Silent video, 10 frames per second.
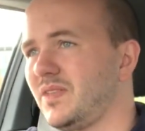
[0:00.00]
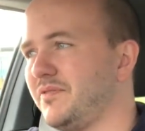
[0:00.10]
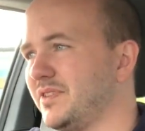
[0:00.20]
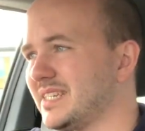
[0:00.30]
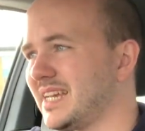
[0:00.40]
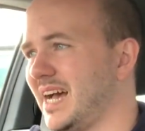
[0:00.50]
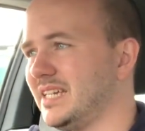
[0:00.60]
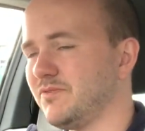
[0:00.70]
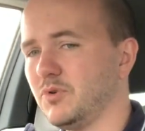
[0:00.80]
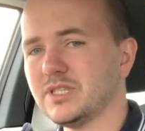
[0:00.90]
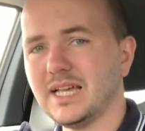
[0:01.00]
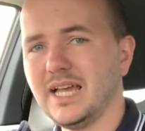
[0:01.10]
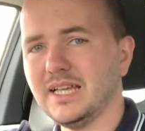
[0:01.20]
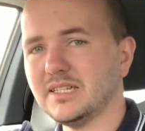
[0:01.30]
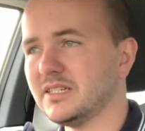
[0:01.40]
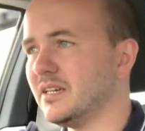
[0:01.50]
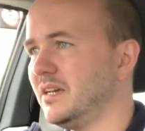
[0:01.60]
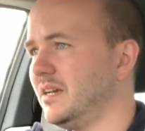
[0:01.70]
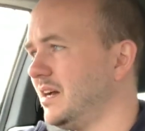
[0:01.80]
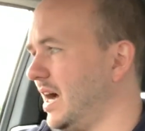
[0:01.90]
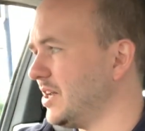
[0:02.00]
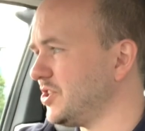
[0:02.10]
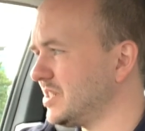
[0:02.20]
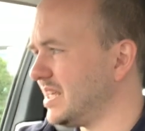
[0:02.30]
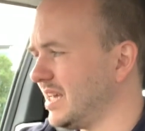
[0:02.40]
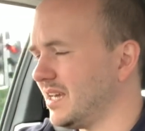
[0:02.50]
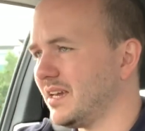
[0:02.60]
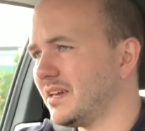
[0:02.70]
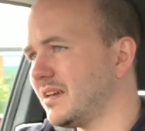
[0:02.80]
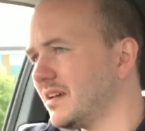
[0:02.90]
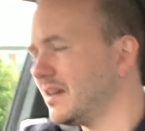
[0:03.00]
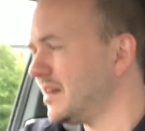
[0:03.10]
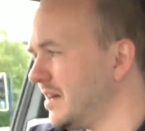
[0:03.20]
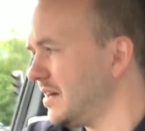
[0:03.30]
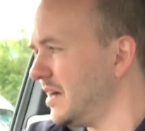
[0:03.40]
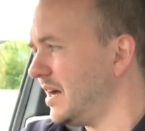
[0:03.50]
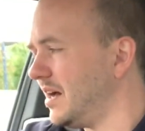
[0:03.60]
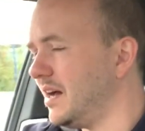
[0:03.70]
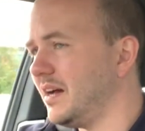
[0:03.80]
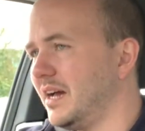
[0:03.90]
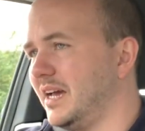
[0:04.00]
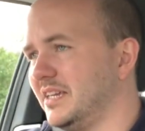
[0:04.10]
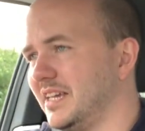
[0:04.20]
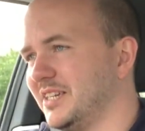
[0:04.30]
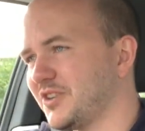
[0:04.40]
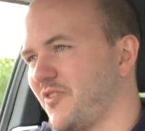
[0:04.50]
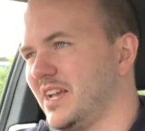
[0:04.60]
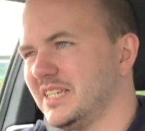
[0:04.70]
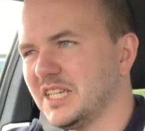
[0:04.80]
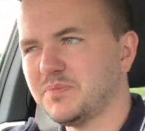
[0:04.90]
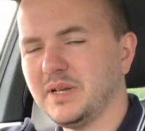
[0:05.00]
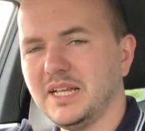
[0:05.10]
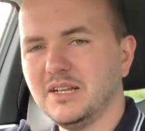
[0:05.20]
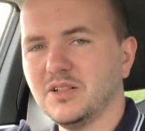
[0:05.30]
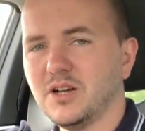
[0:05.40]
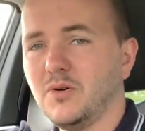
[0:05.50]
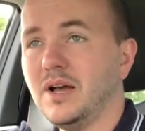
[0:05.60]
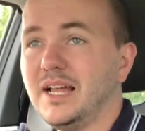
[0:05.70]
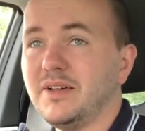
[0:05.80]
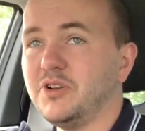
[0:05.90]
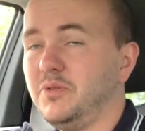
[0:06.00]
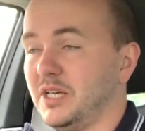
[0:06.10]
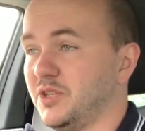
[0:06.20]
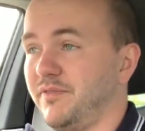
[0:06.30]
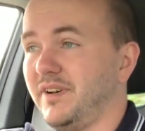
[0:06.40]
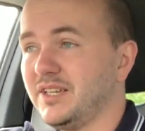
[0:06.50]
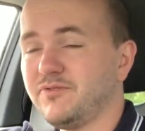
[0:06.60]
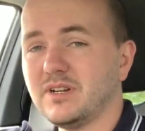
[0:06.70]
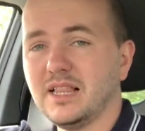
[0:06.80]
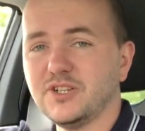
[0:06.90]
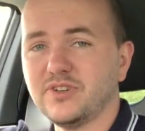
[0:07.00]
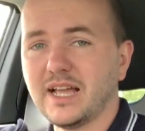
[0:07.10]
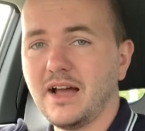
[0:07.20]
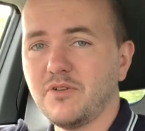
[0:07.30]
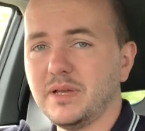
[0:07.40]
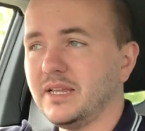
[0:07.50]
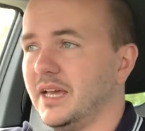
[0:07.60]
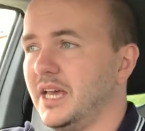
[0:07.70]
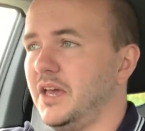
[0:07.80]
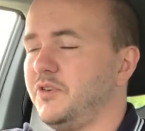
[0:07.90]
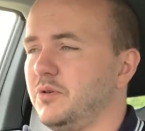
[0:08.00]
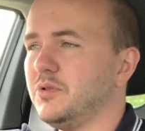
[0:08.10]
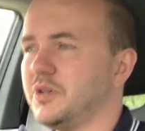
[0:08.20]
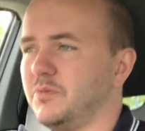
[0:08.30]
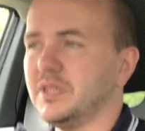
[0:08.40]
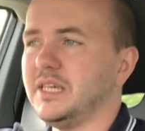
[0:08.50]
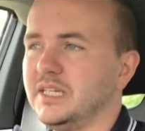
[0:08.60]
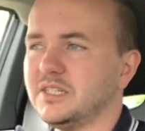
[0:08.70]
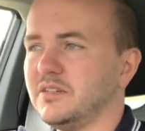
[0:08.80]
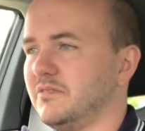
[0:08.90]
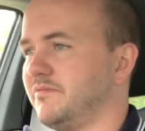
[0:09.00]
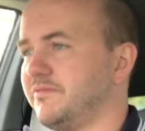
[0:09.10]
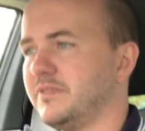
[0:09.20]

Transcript: For the size of what it is, I just think it's crazy the speed it'll go. Now I know that's not fast for an electric car. I mean, if you look at one of these sort of,